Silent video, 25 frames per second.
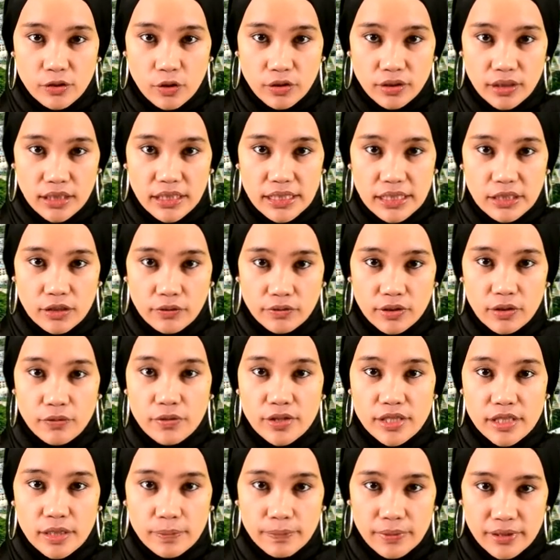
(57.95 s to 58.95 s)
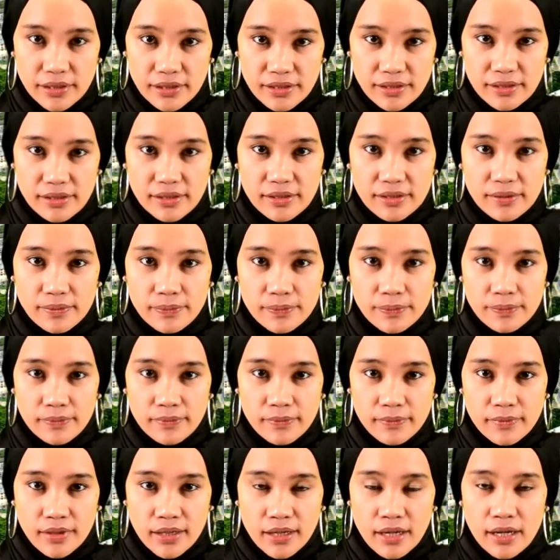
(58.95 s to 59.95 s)
on the need of the recipients.
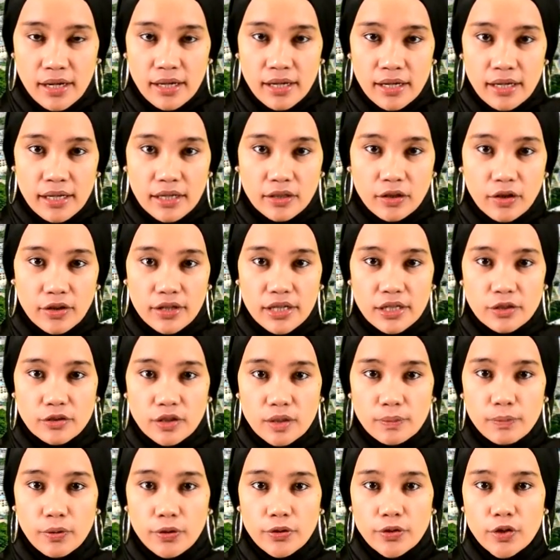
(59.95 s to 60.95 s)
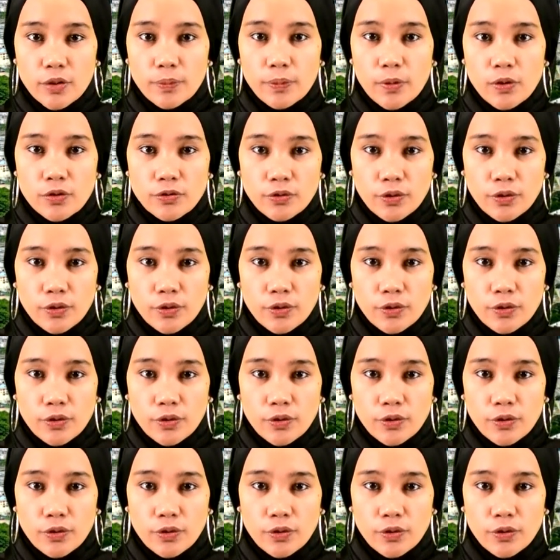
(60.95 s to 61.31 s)
According to the Borneo Post